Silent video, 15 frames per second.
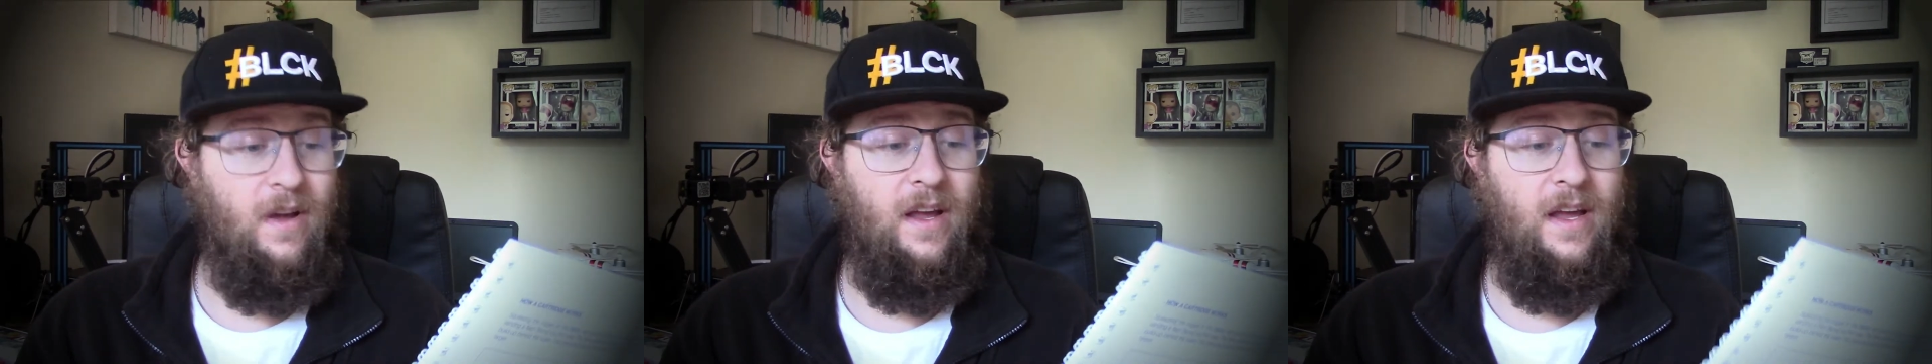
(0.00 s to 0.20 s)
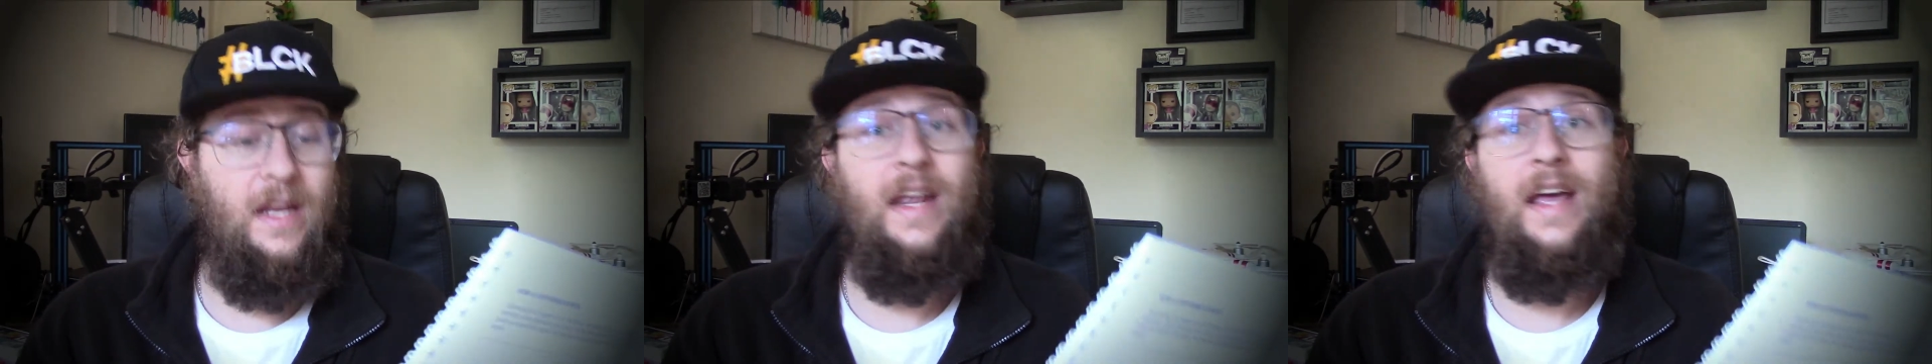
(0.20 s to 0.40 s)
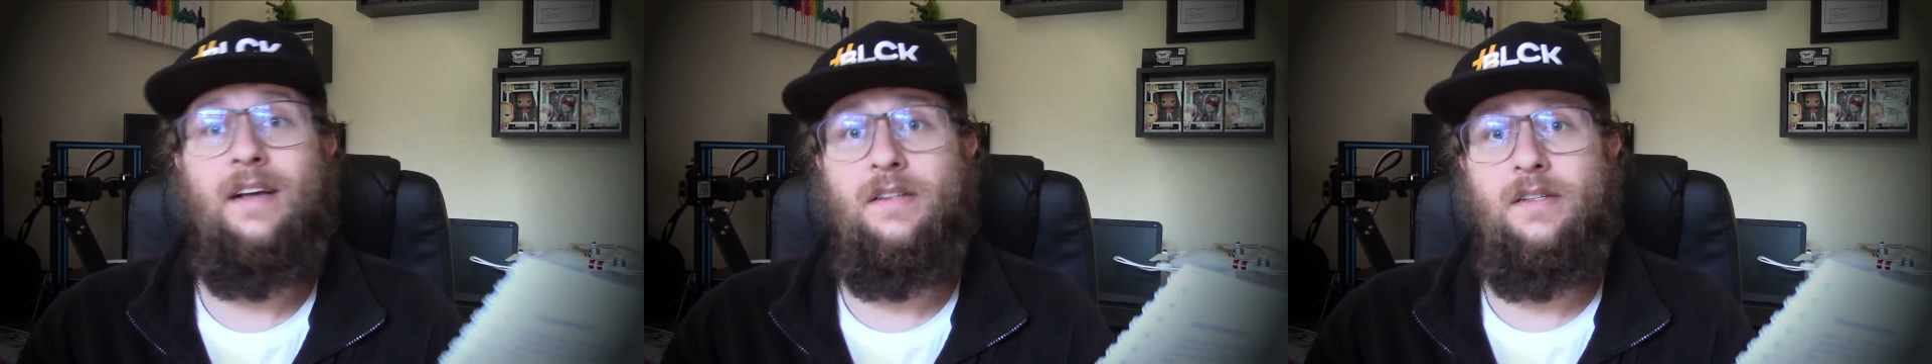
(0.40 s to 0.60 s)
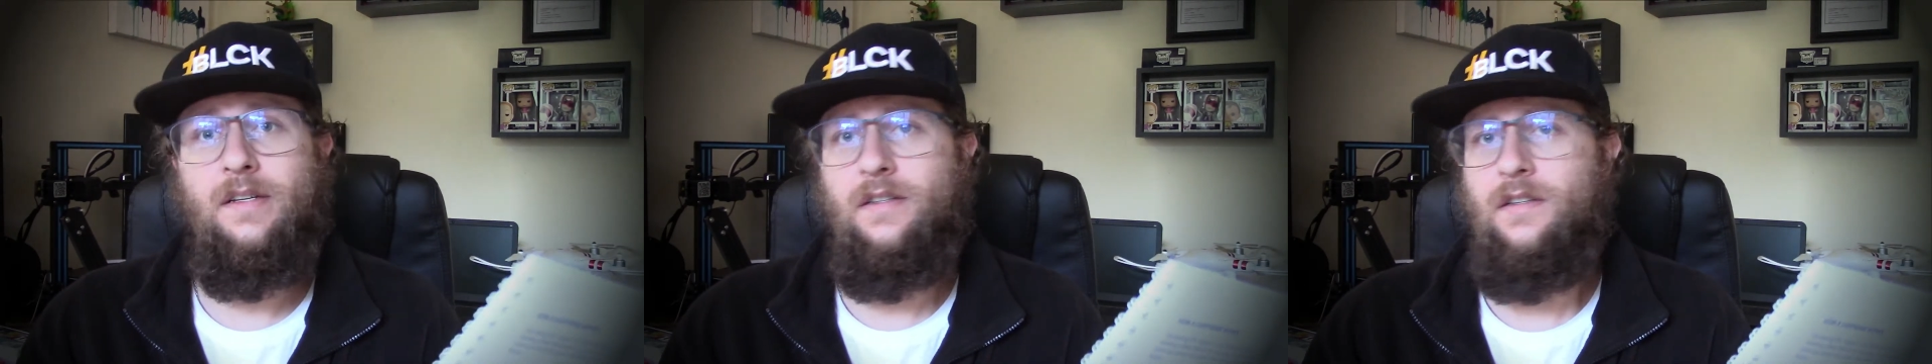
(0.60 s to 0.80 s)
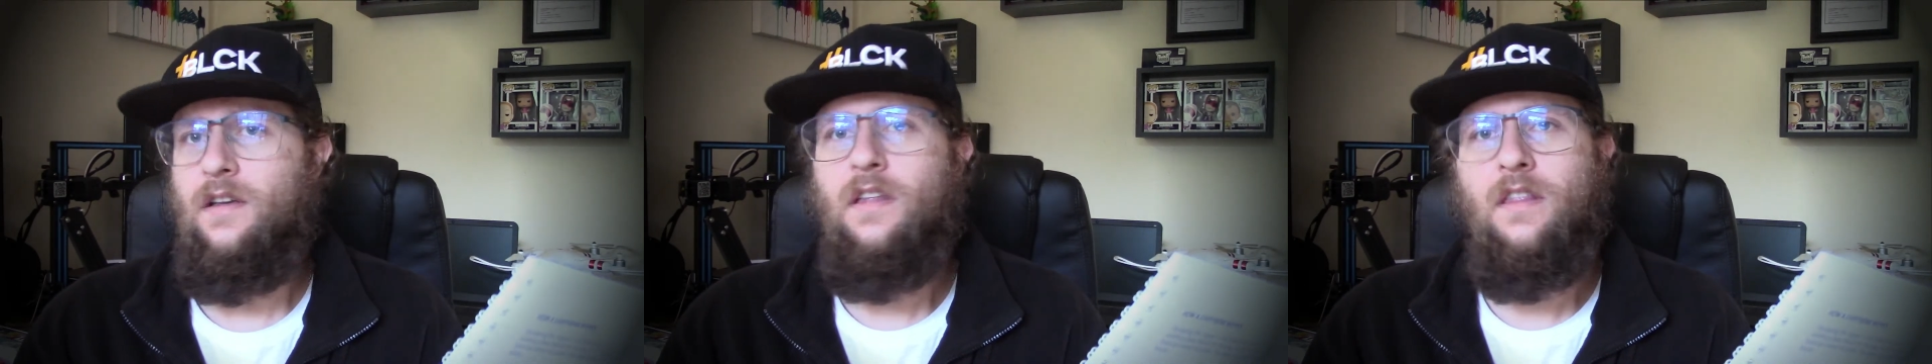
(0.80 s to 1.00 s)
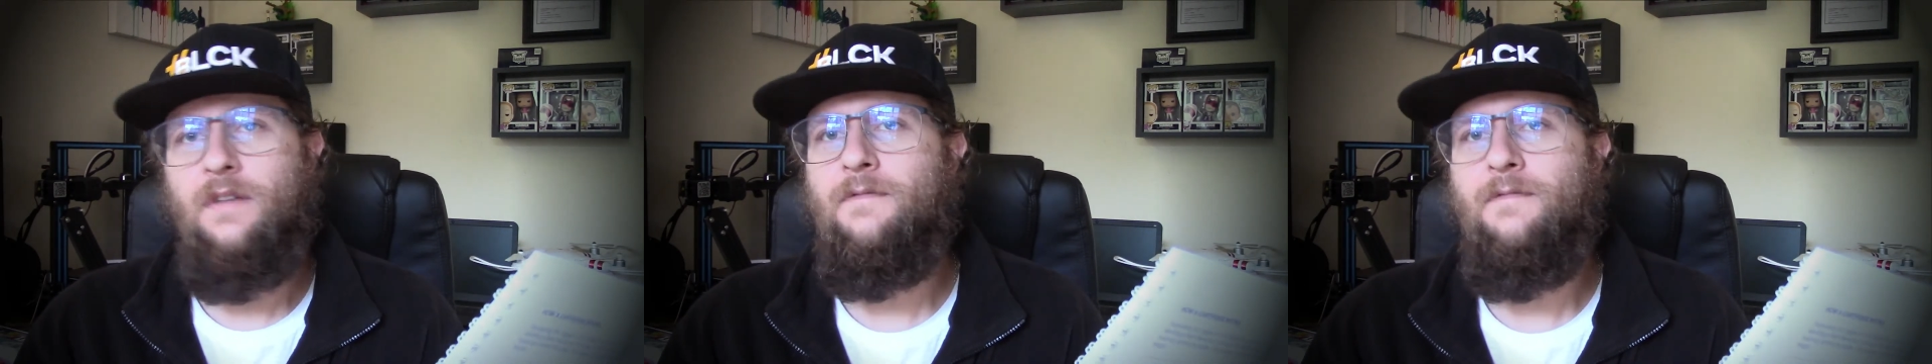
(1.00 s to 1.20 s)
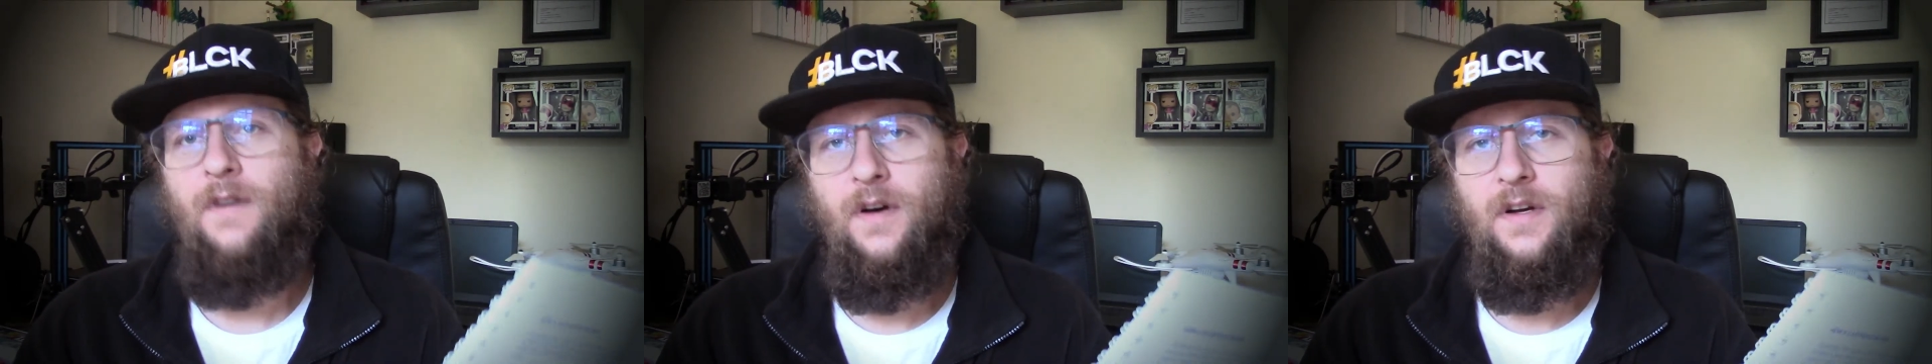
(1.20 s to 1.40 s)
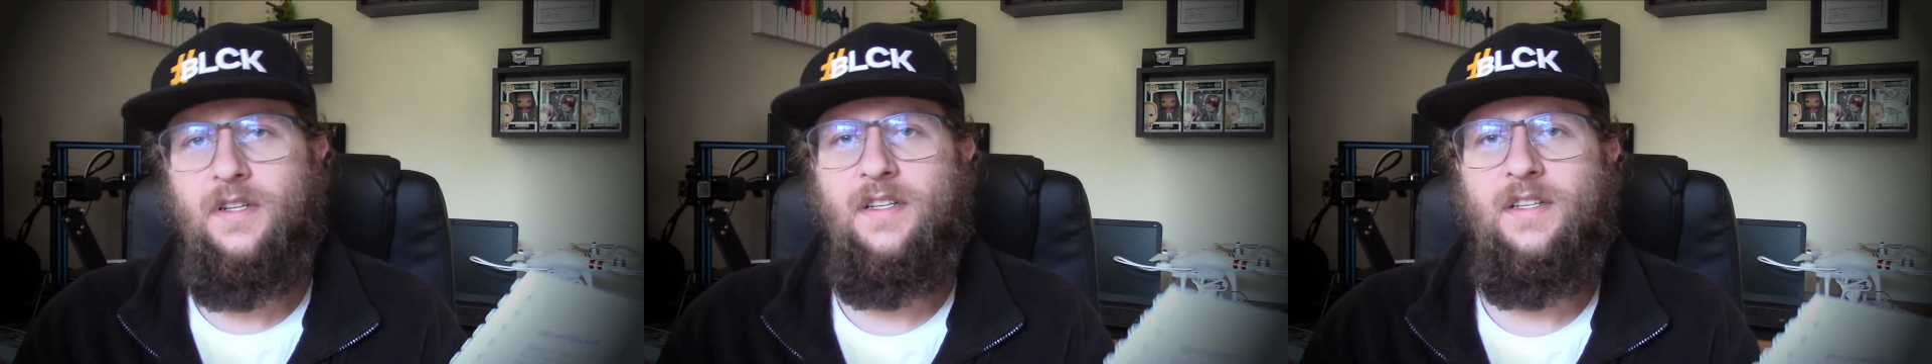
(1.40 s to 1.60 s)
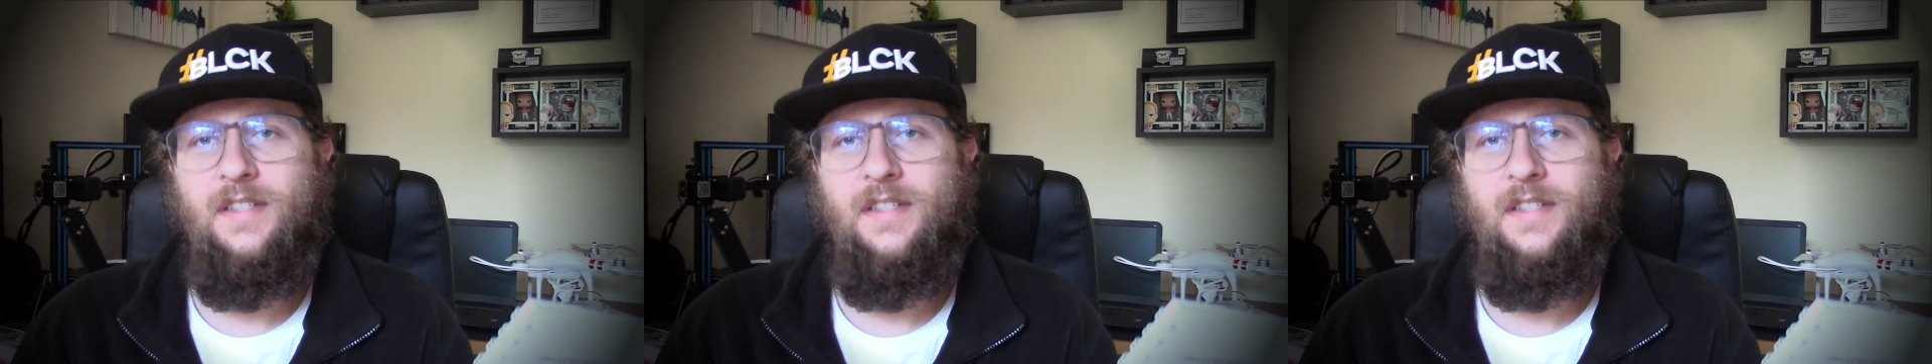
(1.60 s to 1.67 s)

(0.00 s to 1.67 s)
in essence, the first